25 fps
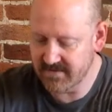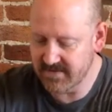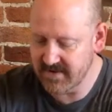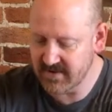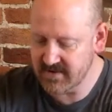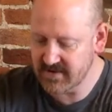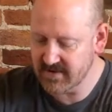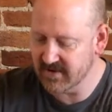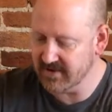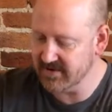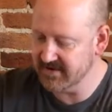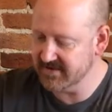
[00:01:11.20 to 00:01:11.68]

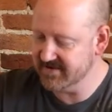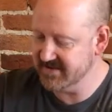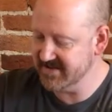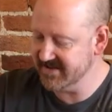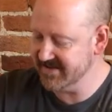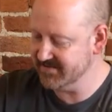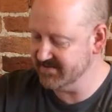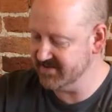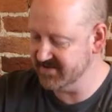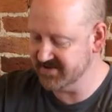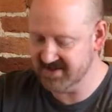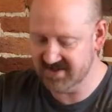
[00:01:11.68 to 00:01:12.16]
They're called
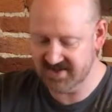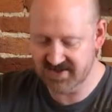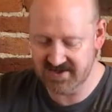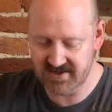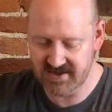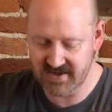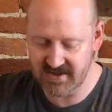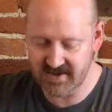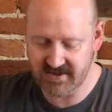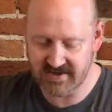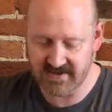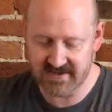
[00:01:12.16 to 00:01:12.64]

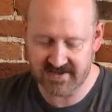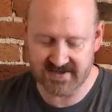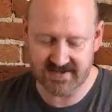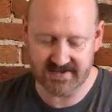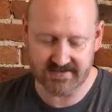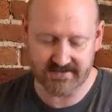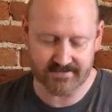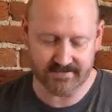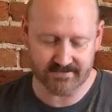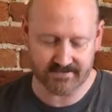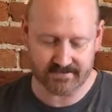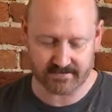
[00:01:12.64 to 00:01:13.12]
disposition
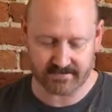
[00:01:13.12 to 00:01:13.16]
cards,